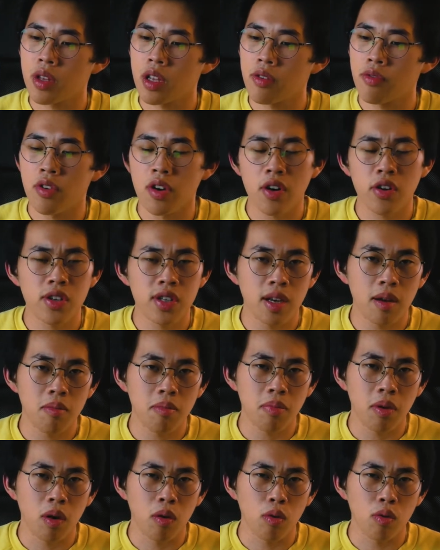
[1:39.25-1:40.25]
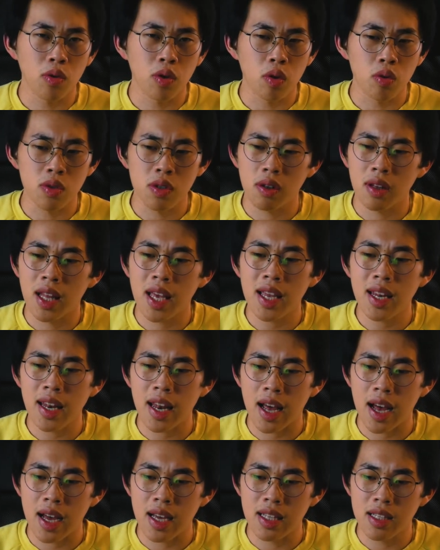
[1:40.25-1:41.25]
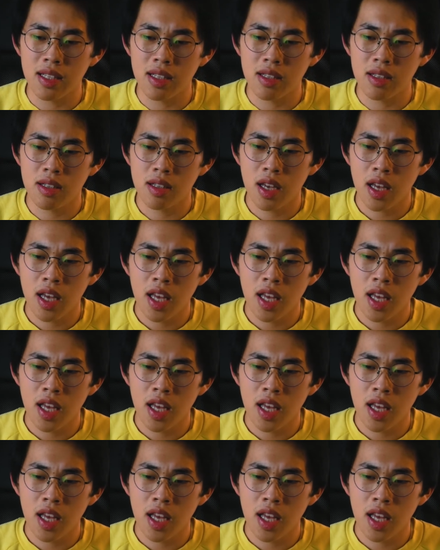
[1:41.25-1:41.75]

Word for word: For example, those late nights